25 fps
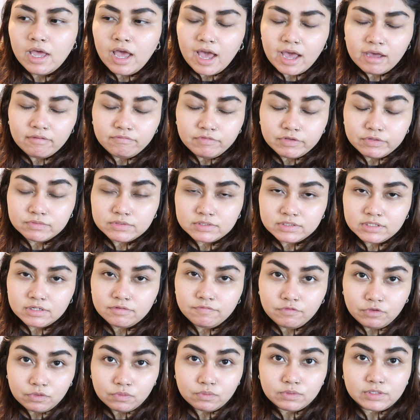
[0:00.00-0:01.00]
I've used it
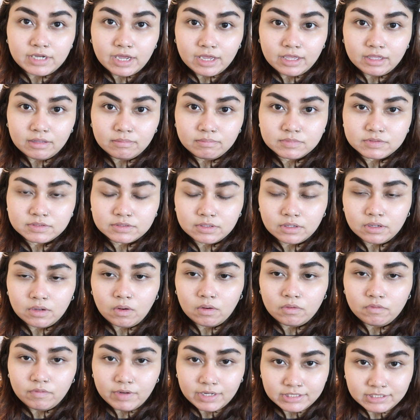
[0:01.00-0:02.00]
few times
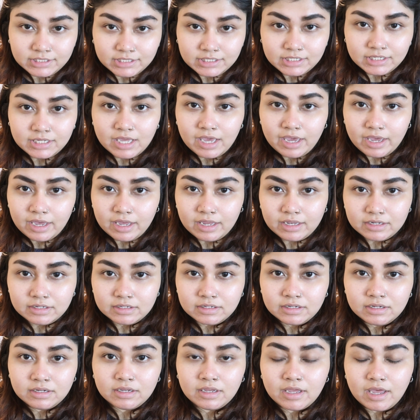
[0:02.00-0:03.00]
already, and
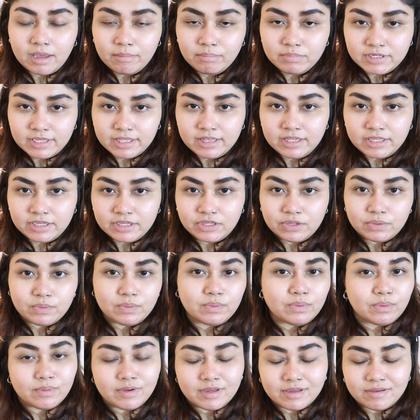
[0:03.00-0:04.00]
I'm telling
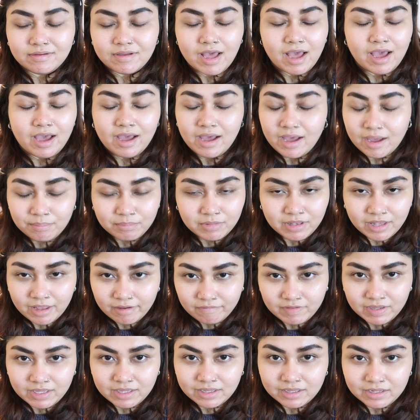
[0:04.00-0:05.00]
you, I'm
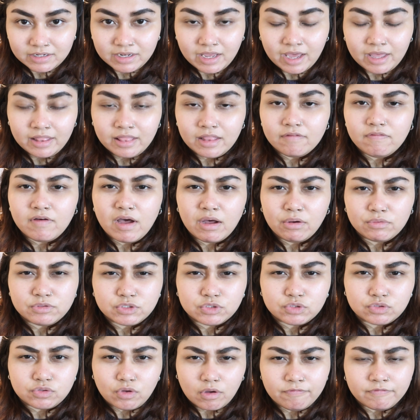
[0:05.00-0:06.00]
loving it. I love how
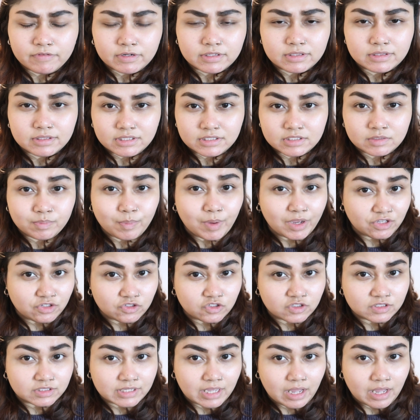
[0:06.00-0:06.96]
soft these sponges